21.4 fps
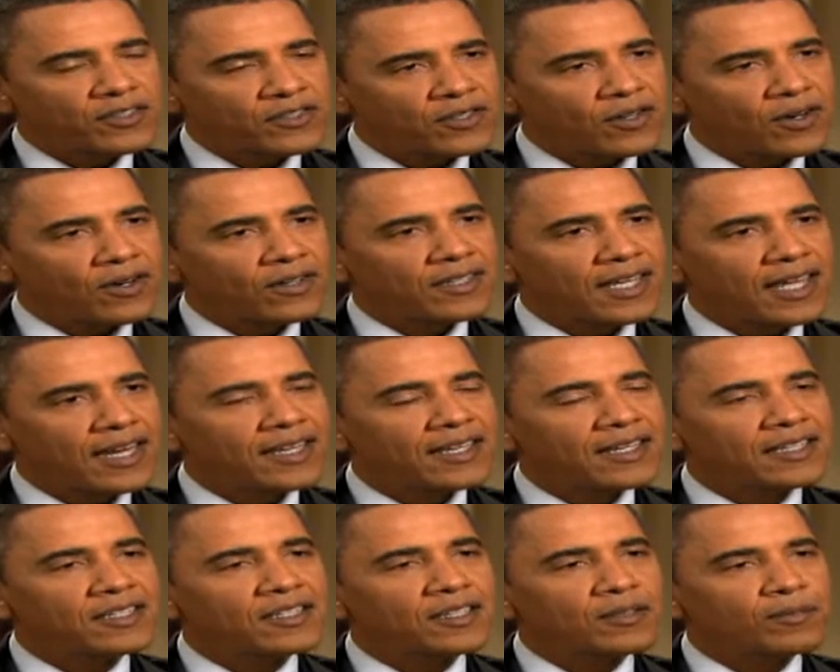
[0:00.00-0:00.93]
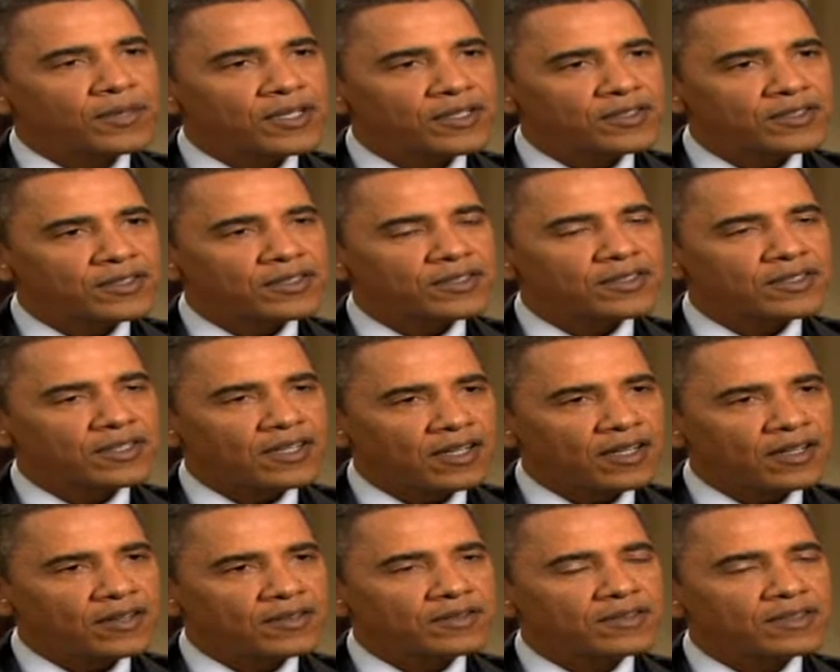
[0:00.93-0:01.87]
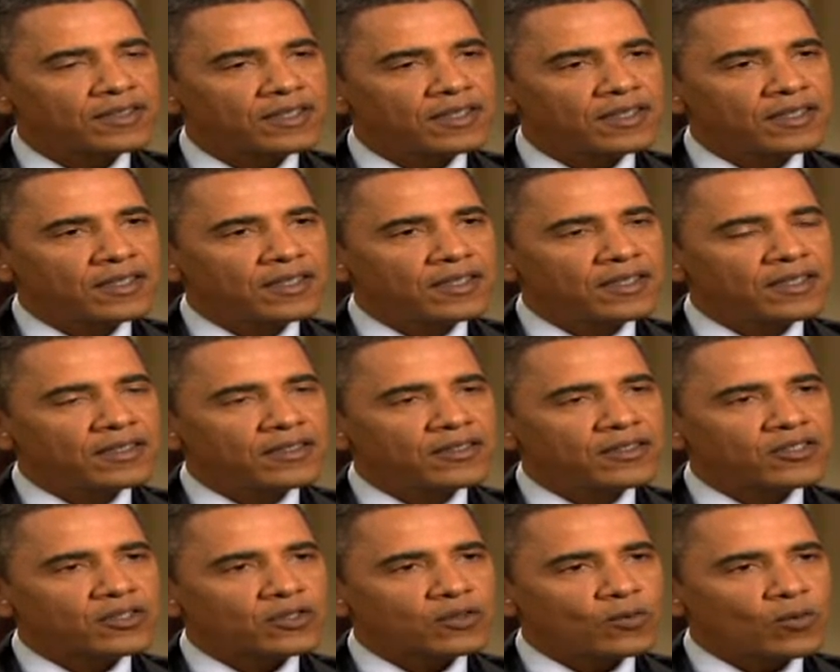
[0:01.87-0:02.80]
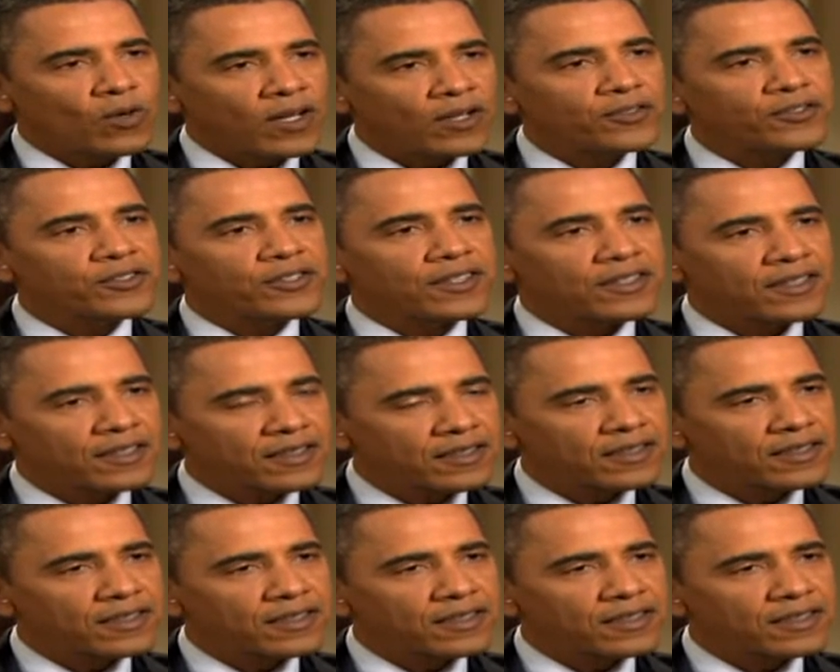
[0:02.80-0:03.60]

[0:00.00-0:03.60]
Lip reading: to start getting into the business of squelching